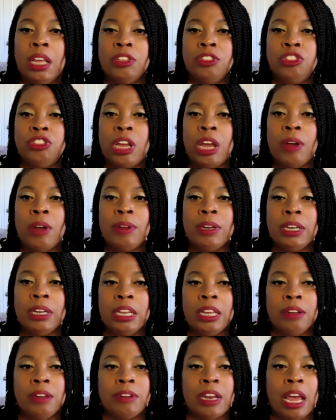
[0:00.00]
Jared
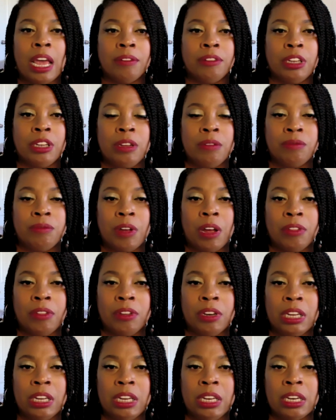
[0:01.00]
lived after he
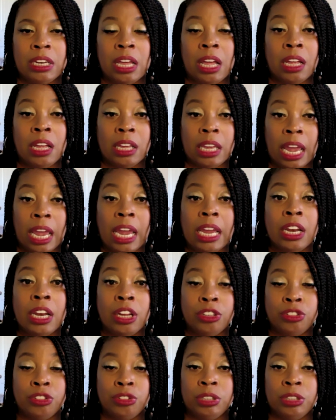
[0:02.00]
fathered Enoch
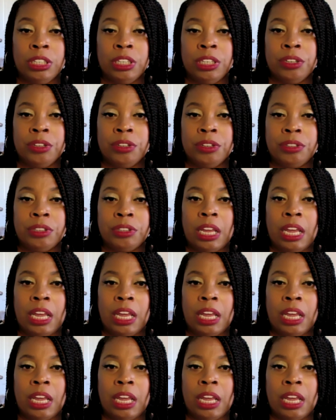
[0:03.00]
800 years